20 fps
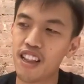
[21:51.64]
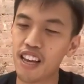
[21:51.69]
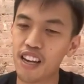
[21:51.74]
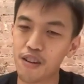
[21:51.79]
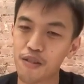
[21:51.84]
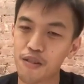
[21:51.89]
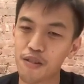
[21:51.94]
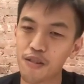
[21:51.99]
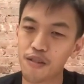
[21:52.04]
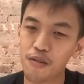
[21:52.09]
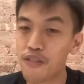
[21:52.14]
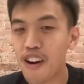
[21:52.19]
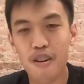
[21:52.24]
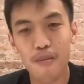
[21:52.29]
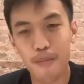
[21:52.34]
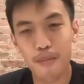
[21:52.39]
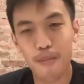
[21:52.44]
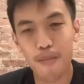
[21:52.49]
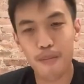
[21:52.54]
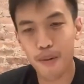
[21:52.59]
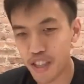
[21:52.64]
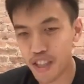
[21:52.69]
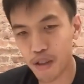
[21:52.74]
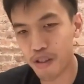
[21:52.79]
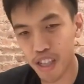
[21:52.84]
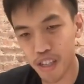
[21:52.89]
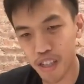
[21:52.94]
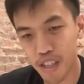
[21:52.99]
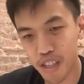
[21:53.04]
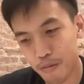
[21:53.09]
very much
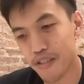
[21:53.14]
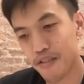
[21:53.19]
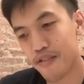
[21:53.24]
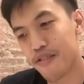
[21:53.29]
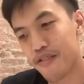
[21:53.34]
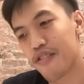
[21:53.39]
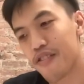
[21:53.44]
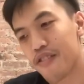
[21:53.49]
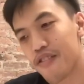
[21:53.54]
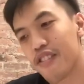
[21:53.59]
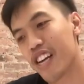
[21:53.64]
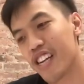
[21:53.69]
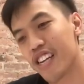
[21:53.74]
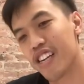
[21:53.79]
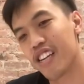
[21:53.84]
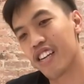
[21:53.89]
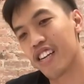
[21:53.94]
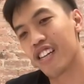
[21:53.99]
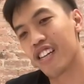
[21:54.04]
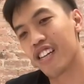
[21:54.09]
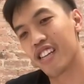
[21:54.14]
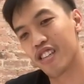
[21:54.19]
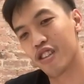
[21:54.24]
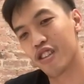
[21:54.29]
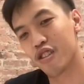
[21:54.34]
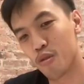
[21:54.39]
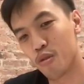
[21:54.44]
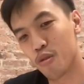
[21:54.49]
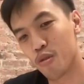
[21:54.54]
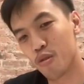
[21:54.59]
agree with, again, I
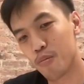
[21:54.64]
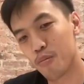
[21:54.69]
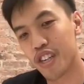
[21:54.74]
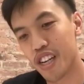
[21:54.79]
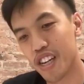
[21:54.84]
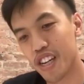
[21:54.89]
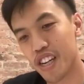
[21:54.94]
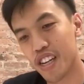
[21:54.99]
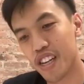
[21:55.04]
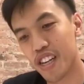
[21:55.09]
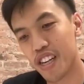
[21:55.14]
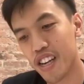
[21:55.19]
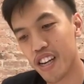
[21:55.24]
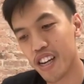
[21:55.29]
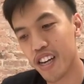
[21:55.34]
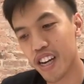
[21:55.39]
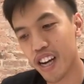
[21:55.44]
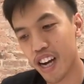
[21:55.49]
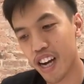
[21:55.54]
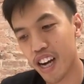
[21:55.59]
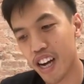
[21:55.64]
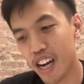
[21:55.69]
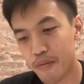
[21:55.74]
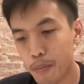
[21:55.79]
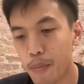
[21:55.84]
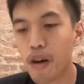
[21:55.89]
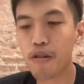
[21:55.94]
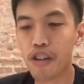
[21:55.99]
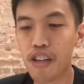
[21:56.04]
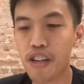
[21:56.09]
think the Superchain
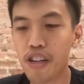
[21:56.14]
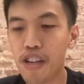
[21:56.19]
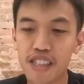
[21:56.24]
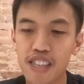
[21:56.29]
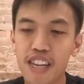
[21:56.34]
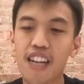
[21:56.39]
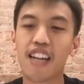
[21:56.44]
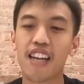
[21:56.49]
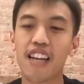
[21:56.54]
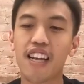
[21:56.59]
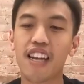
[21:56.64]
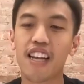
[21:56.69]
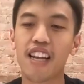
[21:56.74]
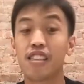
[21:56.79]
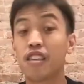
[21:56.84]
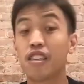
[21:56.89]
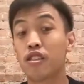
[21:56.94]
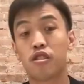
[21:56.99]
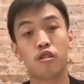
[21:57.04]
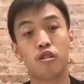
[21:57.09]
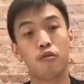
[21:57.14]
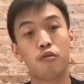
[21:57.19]
kind of proponents that like this